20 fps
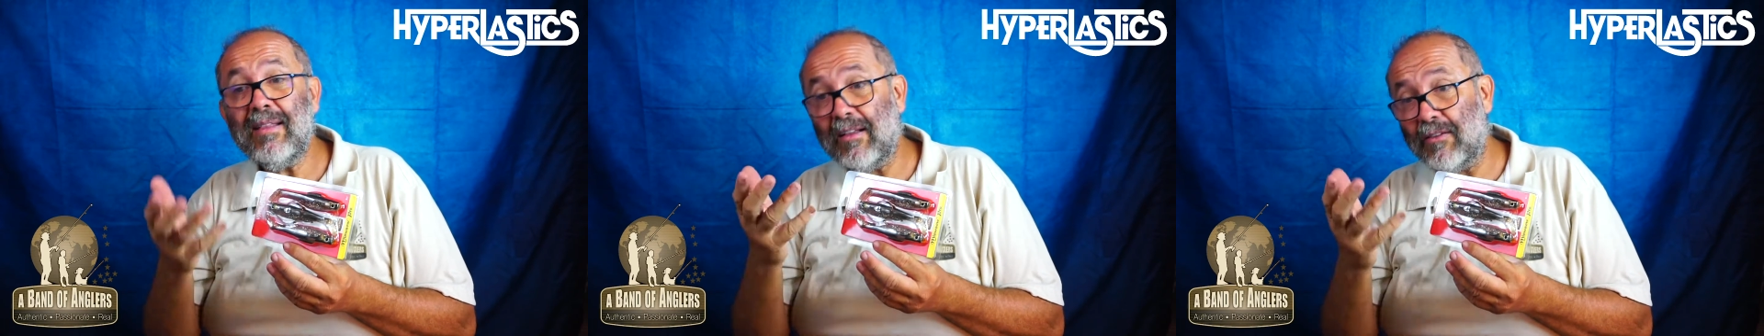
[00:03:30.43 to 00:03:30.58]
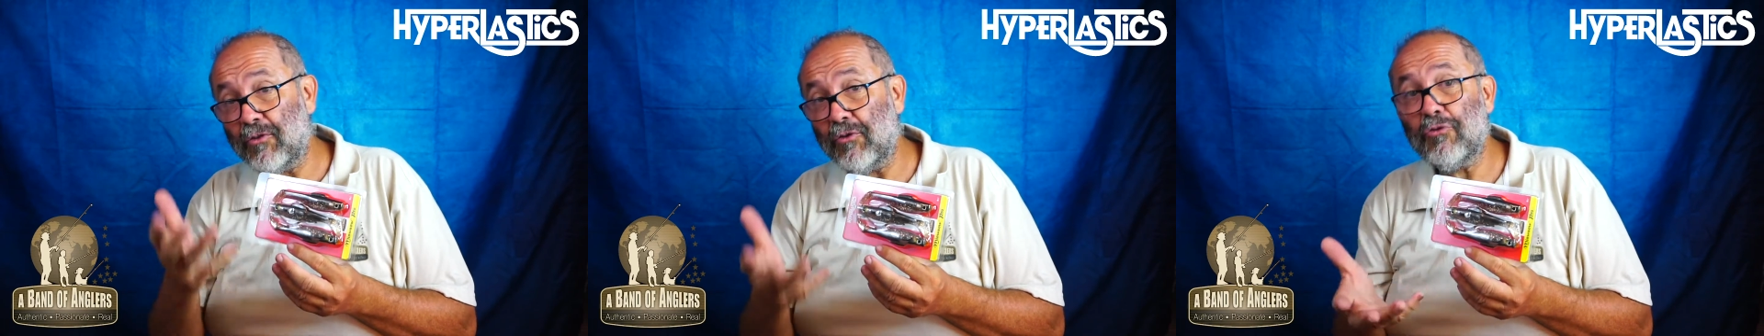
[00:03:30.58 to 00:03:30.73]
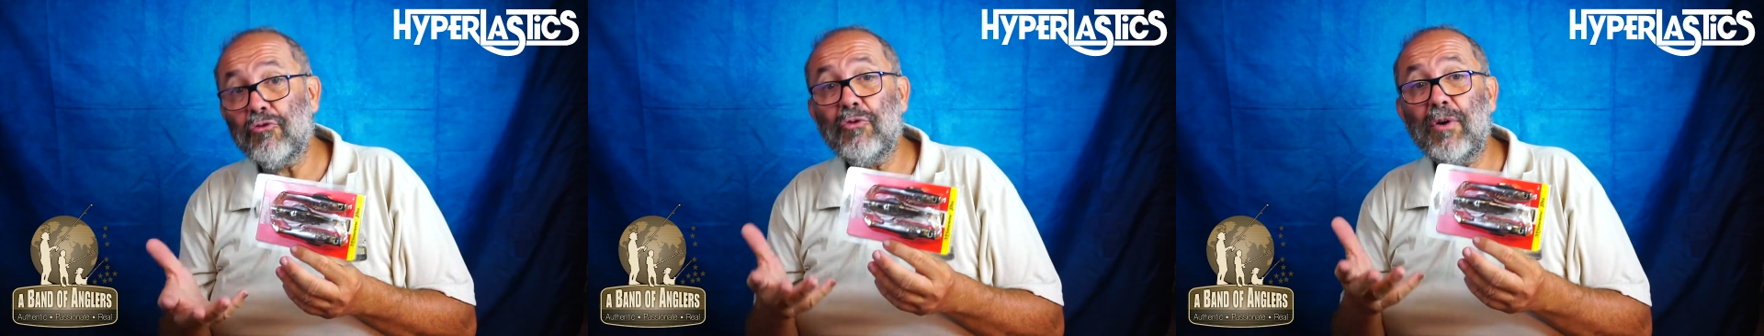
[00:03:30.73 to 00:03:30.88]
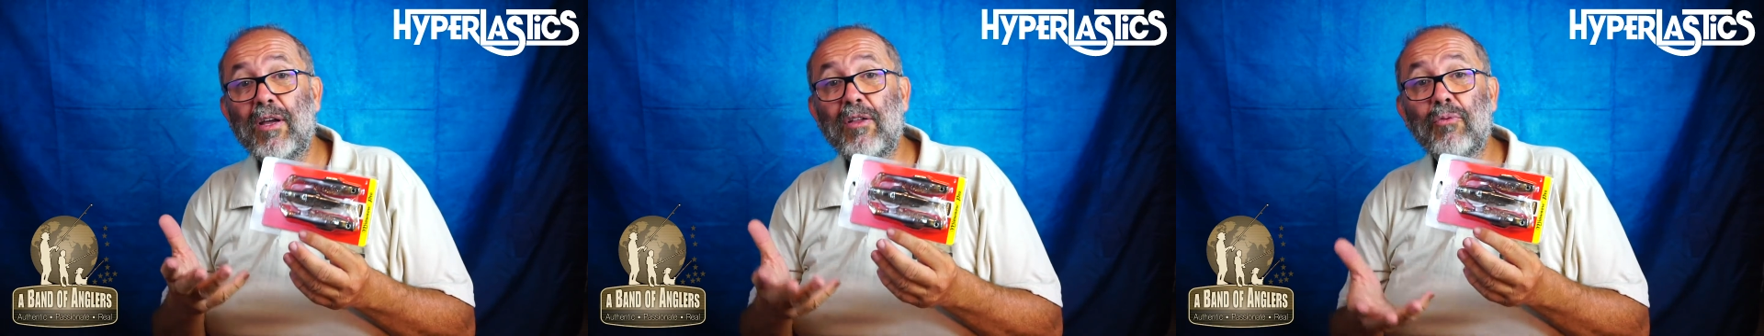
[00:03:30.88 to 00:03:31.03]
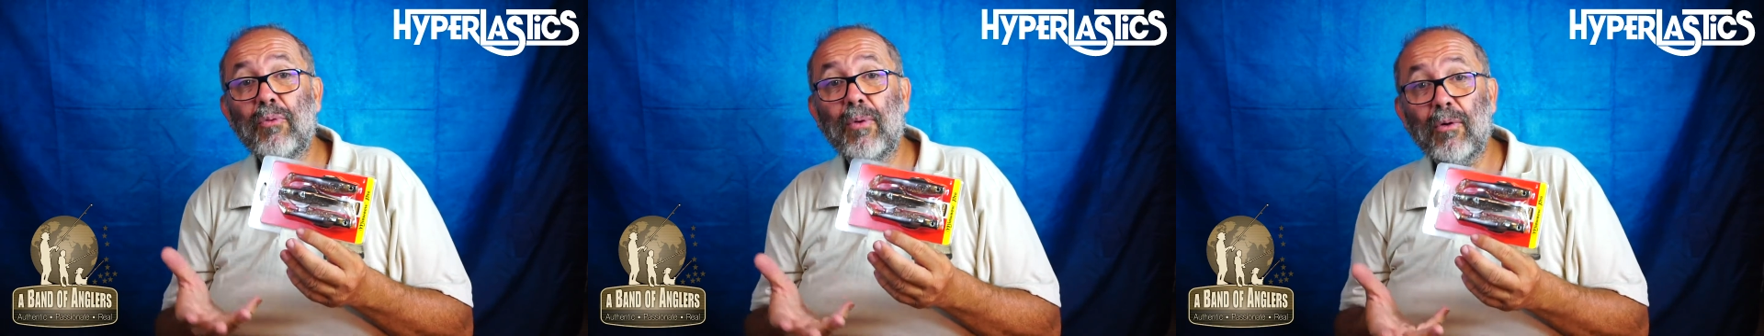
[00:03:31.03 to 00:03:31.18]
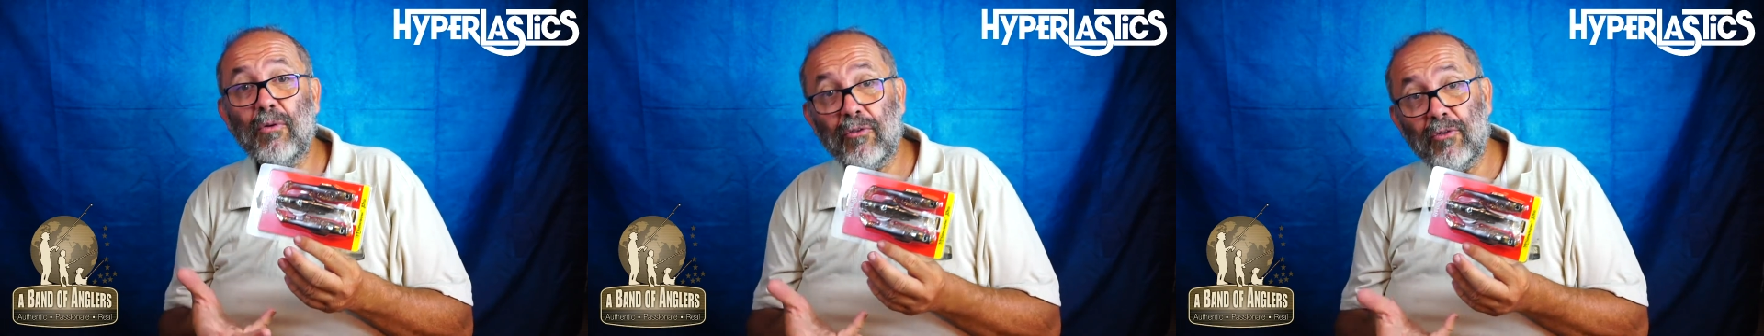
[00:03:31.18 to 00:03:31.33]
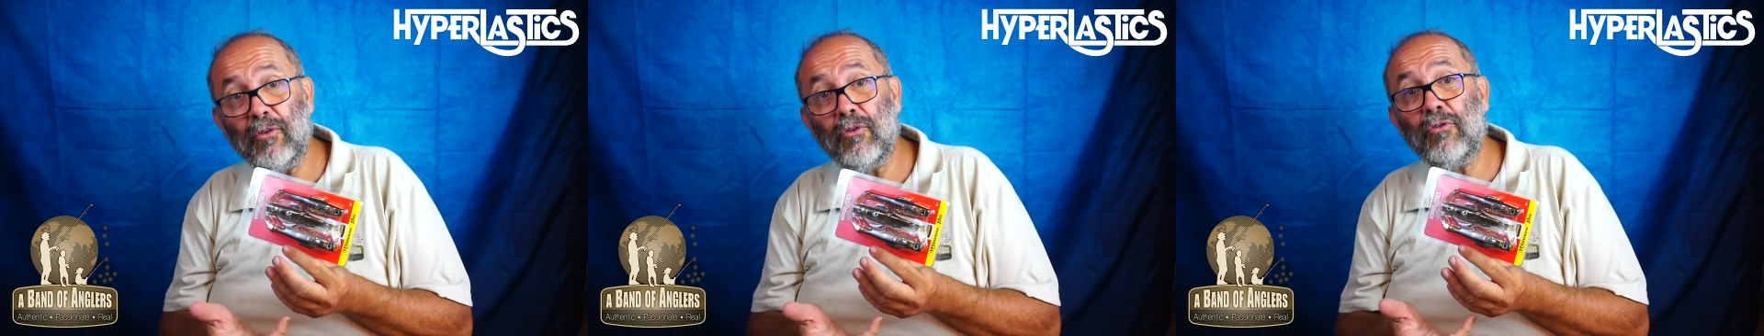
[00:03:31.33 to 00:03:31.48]
that's a great way
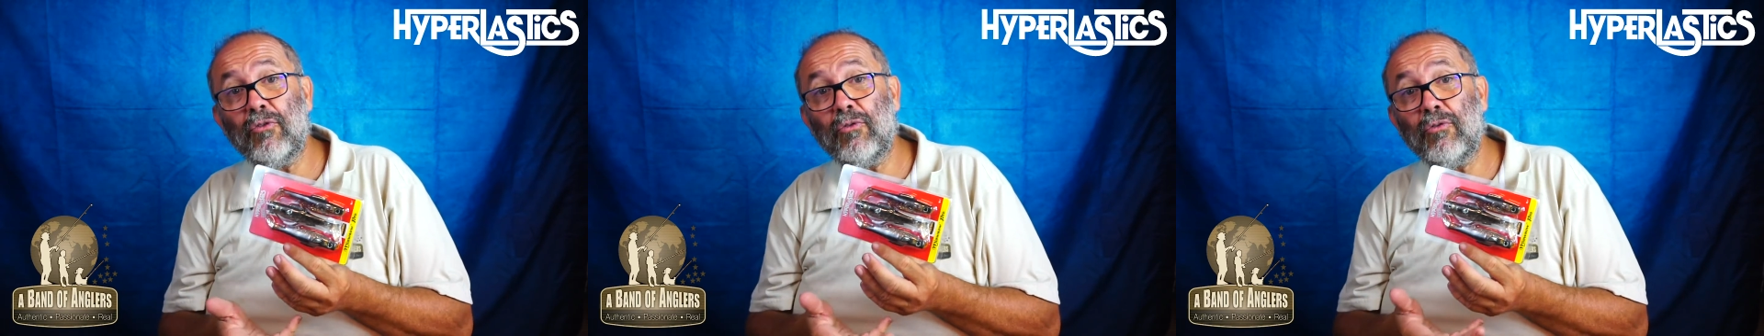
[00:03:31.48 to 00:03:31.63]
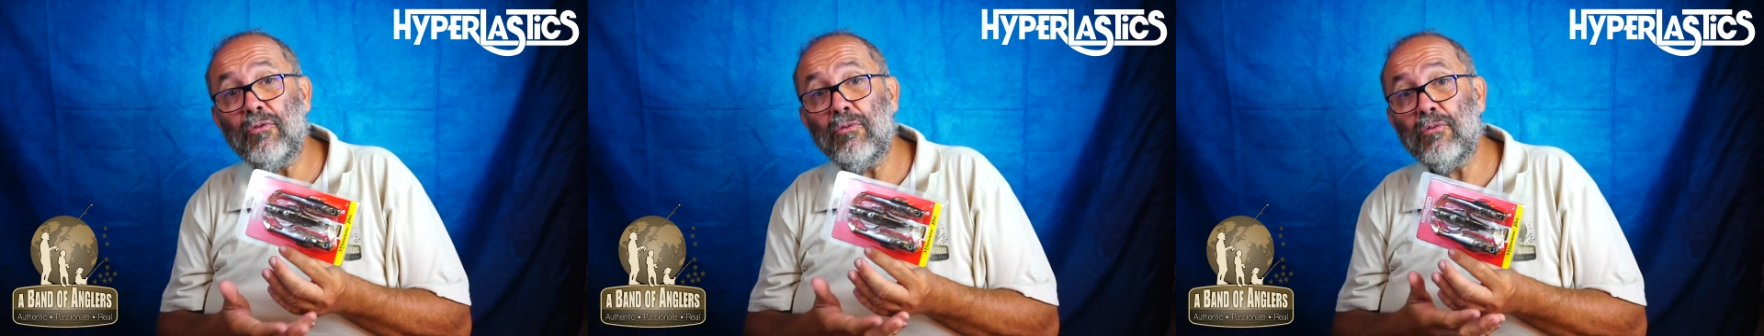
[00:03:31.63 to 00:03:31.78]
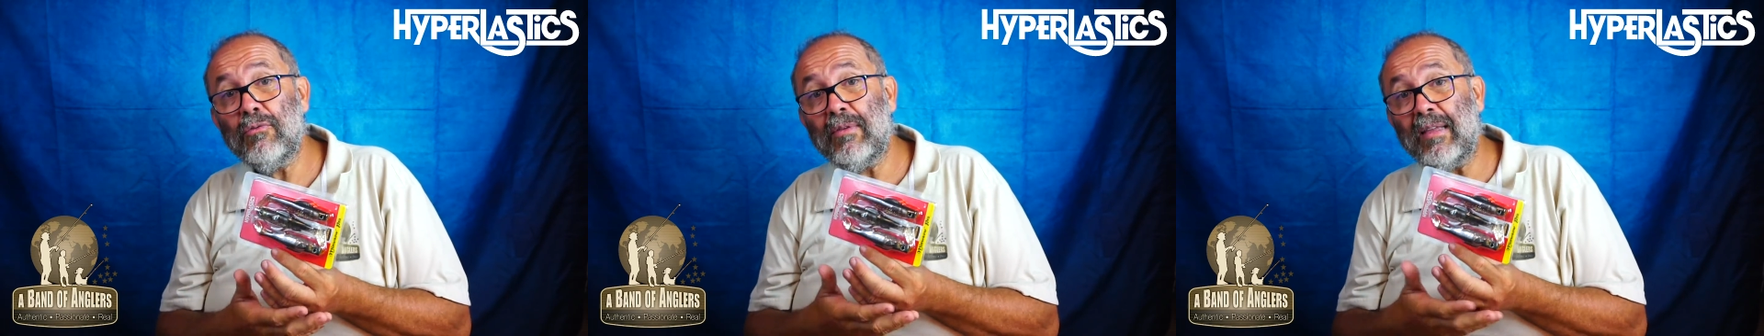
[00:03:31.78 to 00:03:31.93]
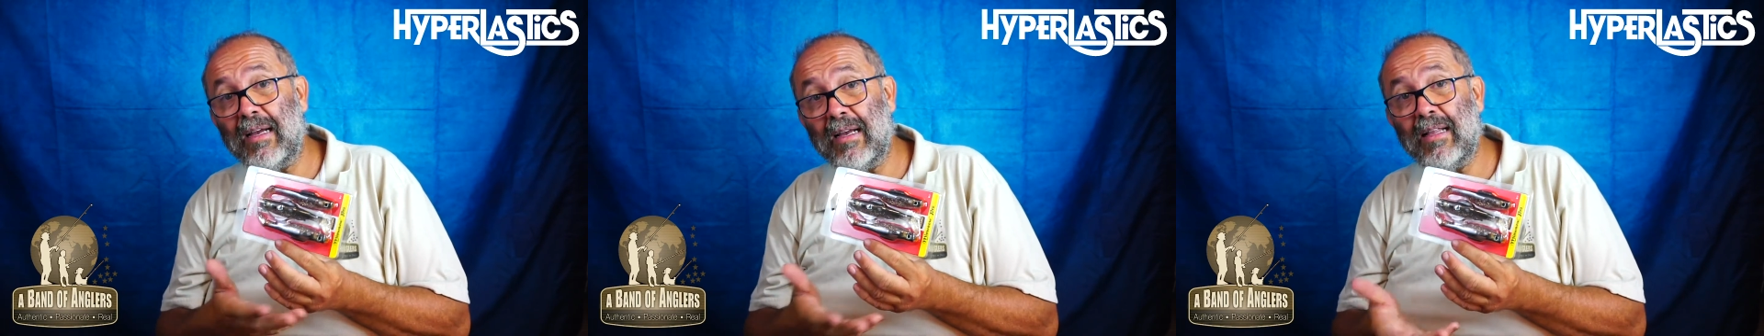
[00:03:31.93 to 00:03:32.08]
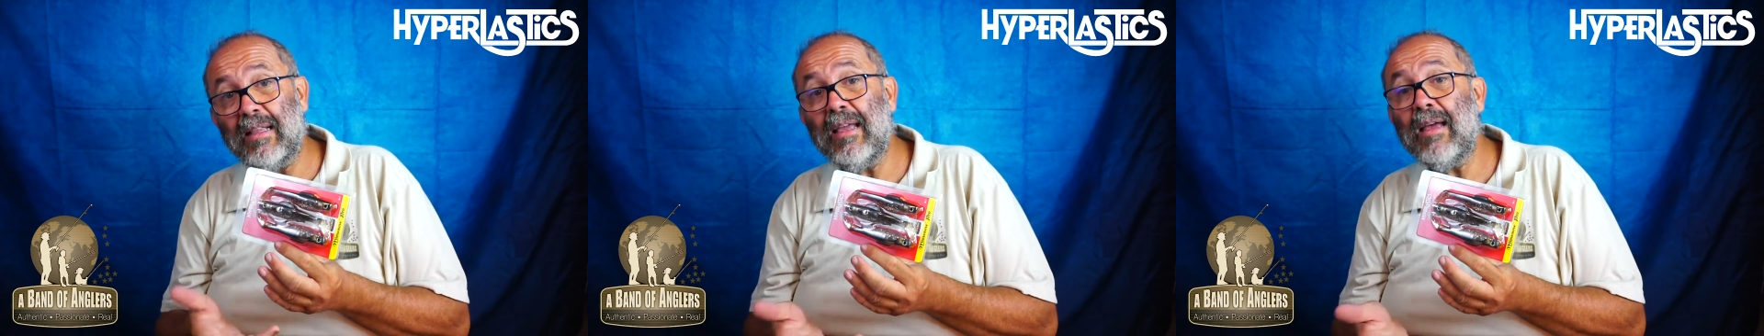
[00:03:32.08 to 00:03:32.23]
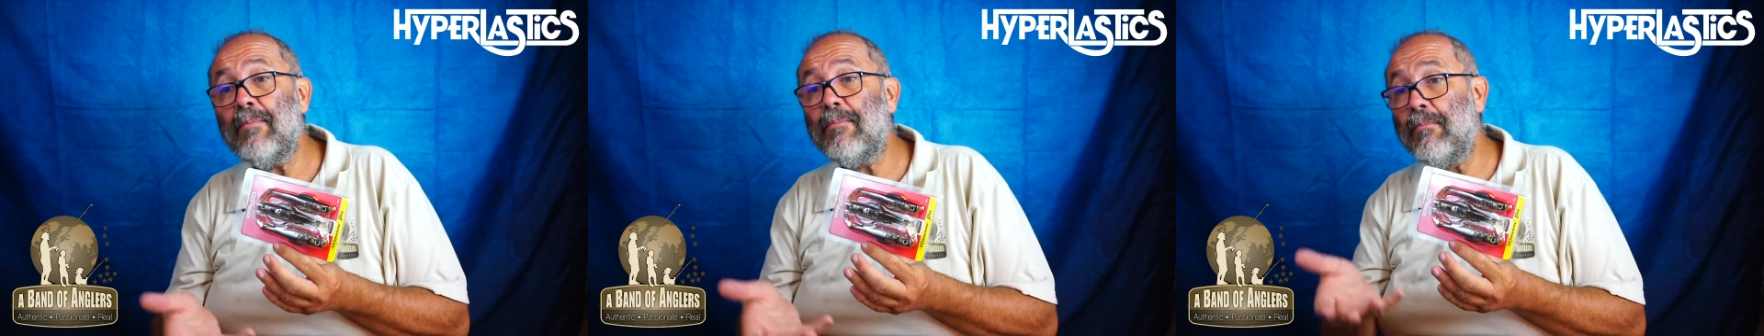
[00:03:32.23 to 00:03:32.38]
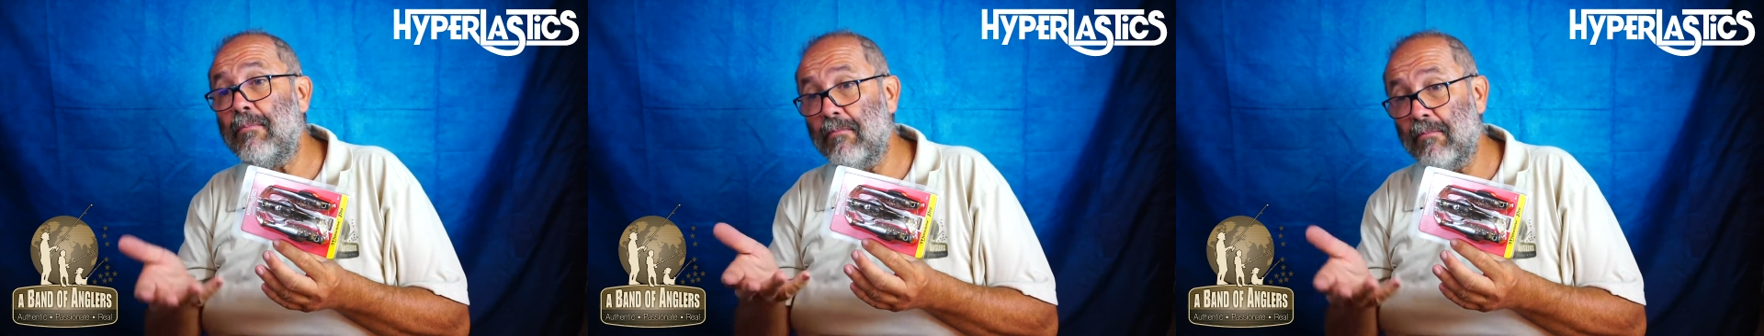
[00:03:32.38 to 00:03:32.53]
also to target
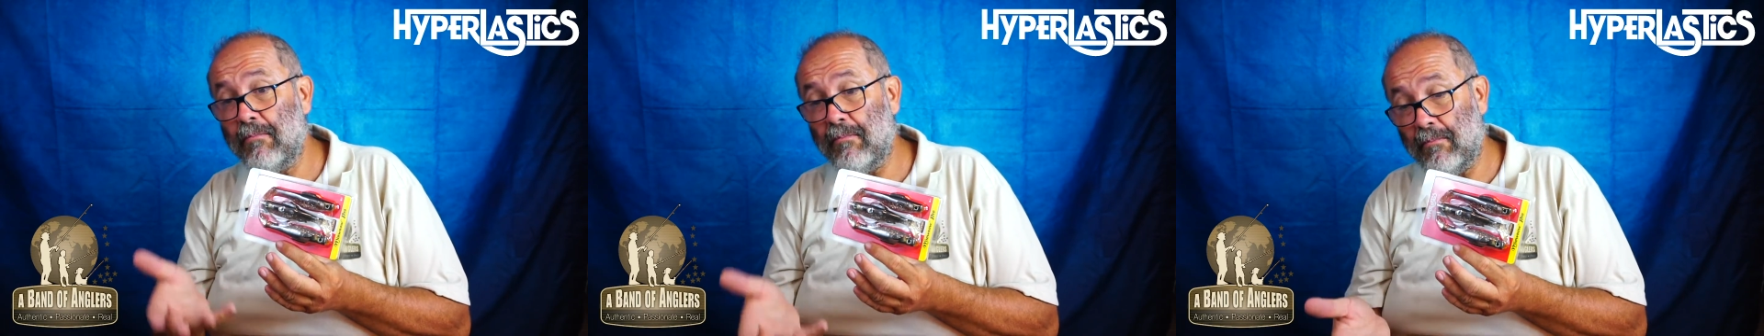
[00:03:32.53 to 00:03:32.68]
them.